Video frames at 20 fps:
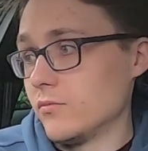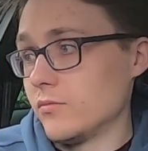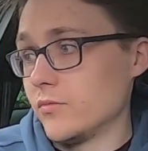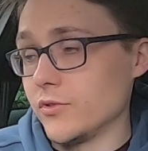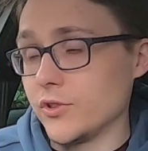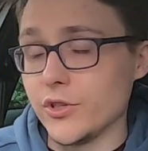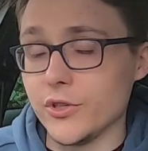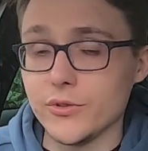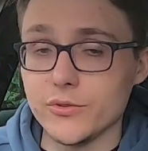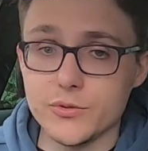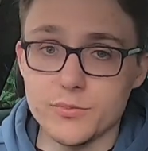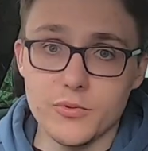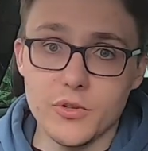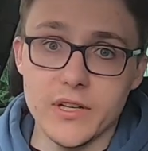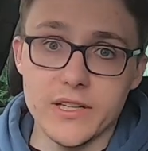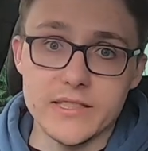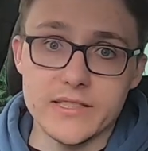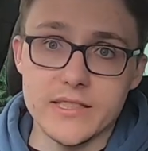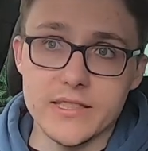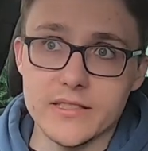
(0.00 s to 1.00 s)
used
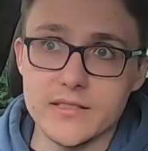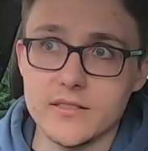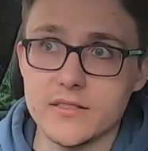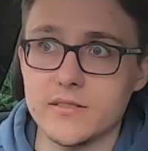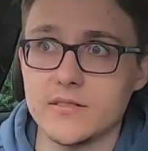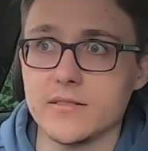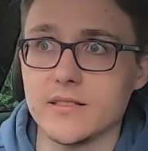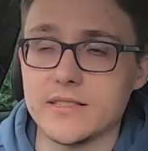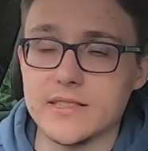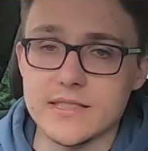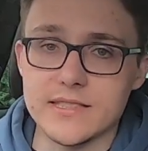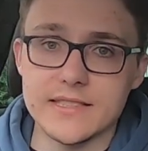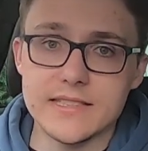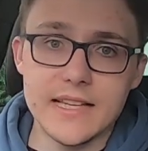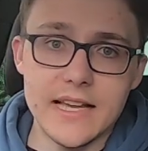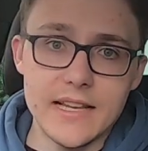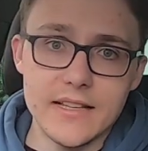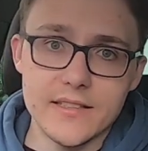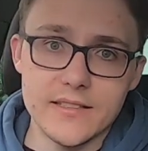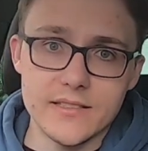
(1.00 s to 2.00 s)
prices, it's a
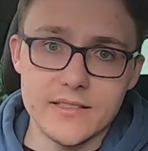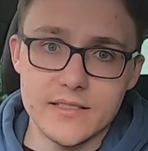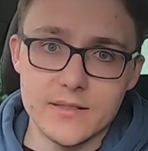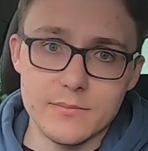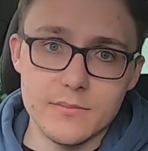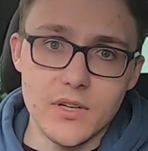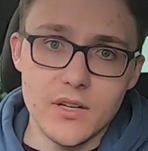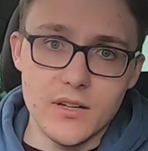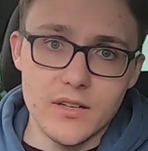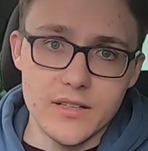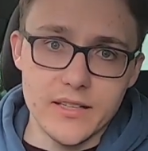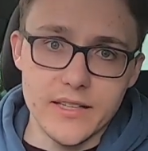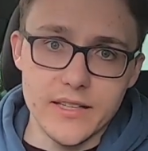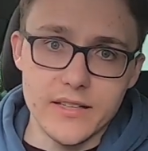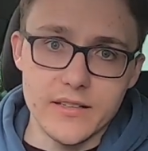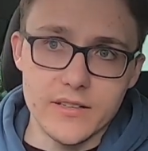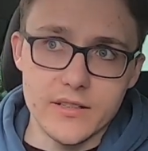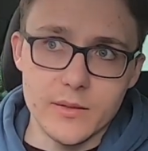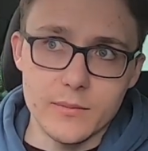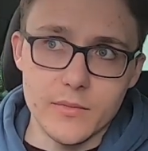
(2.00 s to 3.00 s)
seller's
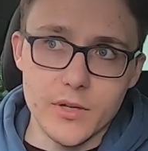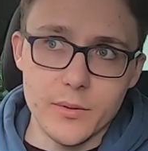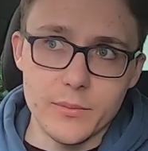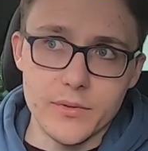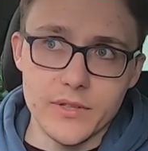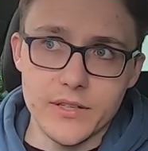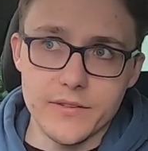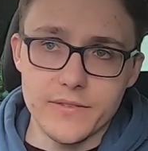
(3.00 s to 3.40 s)
market at the moment,